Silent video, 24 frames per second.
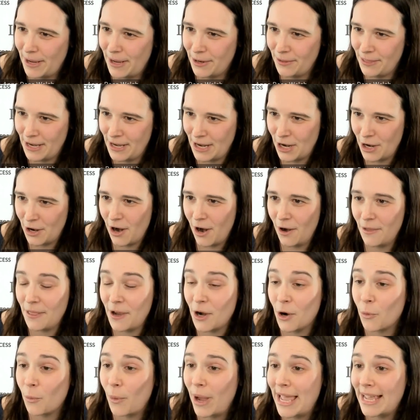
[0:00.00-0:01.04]
Are
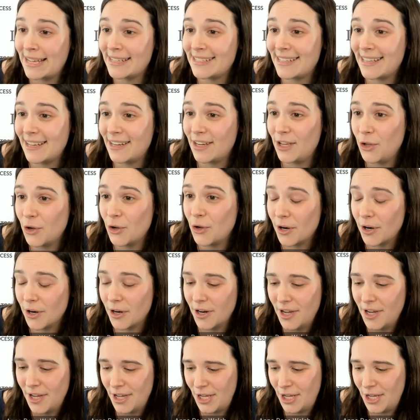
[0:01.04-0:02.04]
there ways that you're